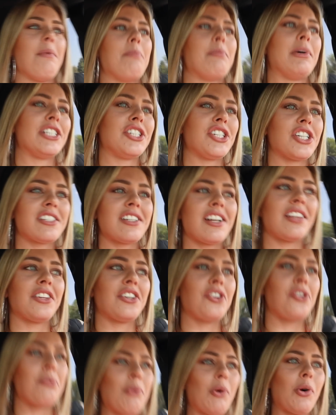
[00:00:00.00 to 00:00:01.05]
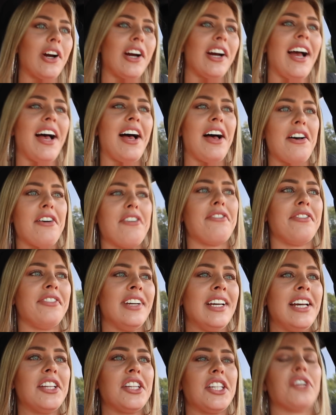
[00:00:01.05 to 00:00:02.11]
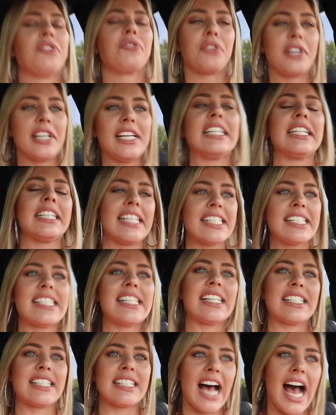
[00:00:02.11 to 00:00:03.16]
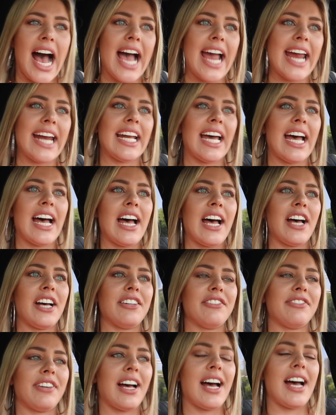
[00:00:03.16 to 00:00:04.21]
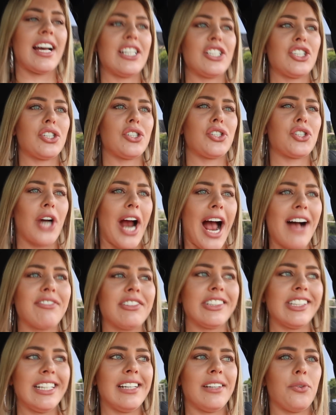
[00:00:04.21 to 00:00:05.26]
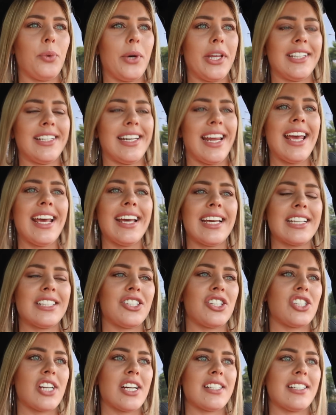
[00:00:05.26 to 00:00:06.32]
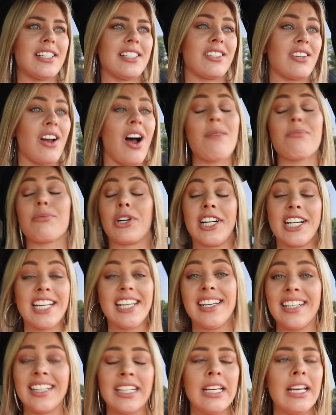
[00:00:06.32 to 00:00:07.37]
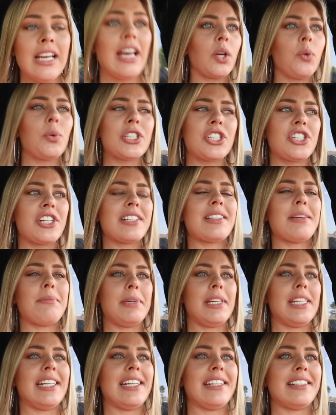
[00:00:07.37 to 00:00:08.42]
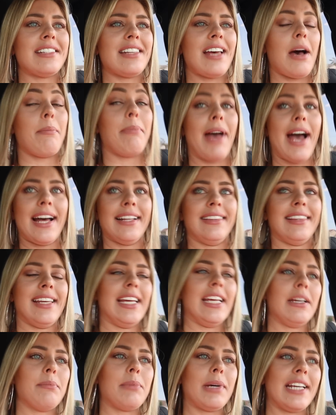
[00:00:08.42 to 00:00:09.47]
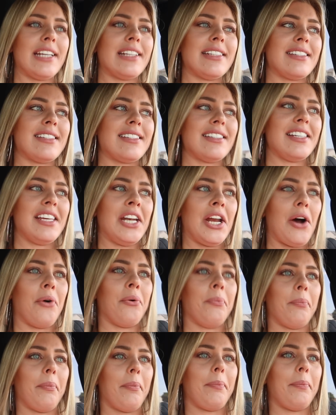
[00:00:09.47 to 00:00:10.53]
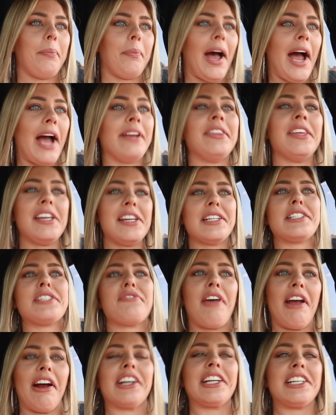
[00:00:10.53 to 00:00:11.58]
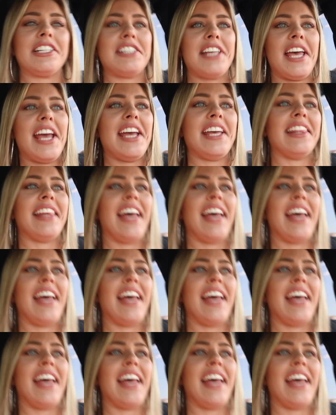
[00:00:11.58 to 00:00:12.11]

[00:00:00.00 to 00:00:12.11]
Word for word: but just a little more of the realistic side of traveling with Nick. It's just, it's not pretty, which doesn't mean it's a bad thing, but it's, you know, I think it's fair to say